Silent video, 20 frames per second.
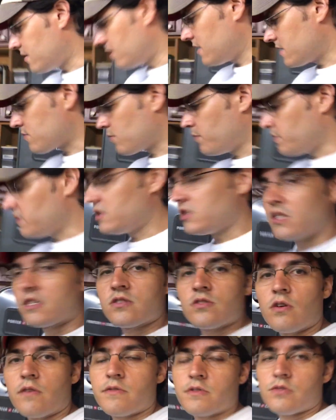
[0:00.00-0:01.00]
of this will be
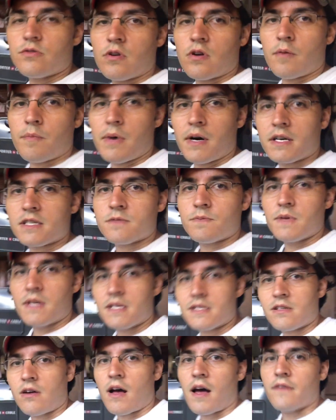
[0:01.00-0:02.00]
just over $200
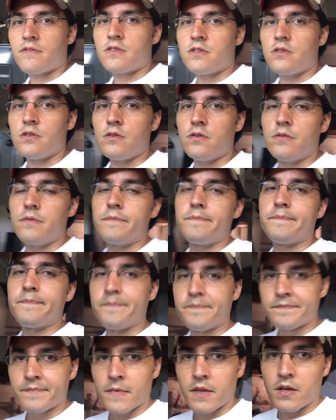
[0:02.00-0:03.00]
because I'll have to do,
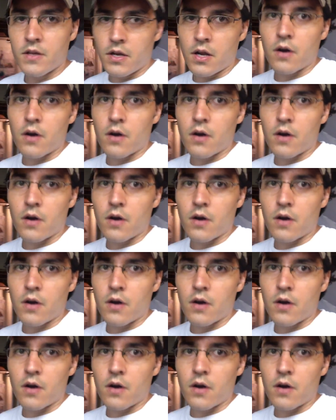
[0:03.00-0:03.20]
you